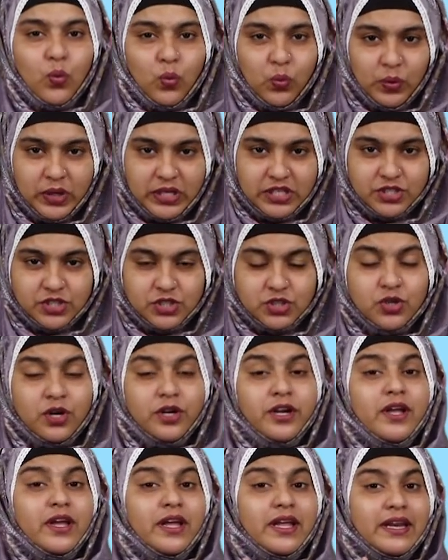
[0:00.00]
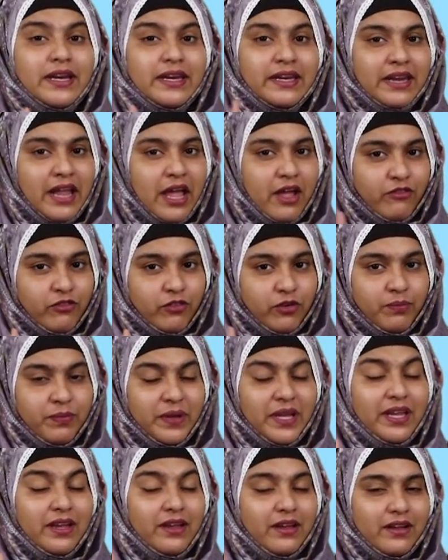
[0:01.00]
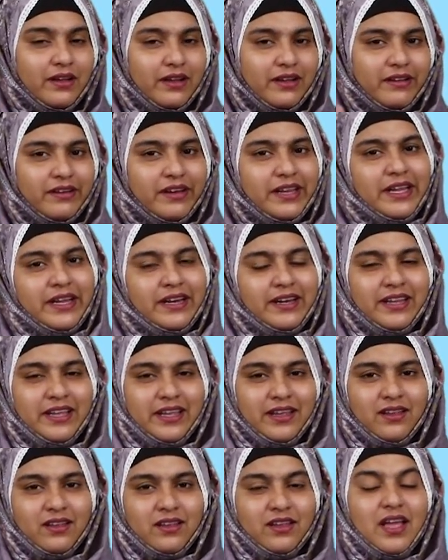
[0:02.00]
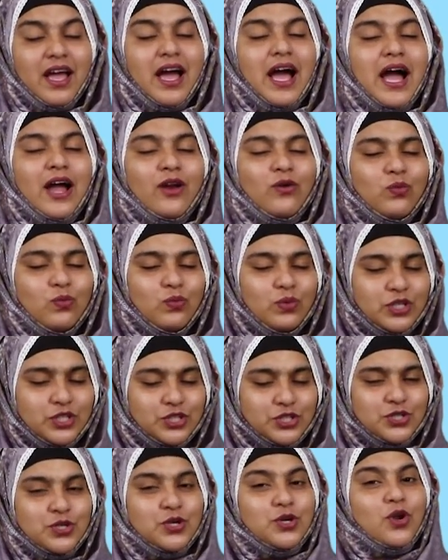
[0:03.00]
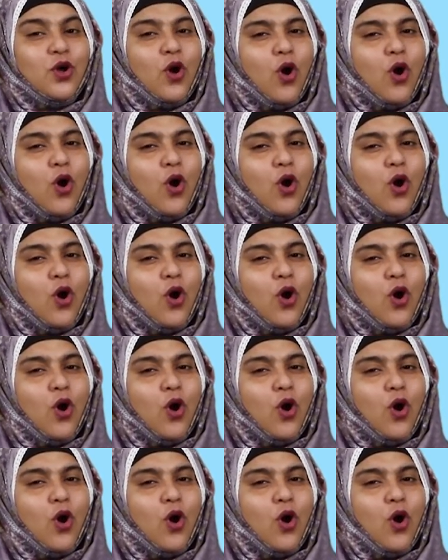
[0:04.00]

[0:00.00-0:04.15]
we should never be greedy, and we should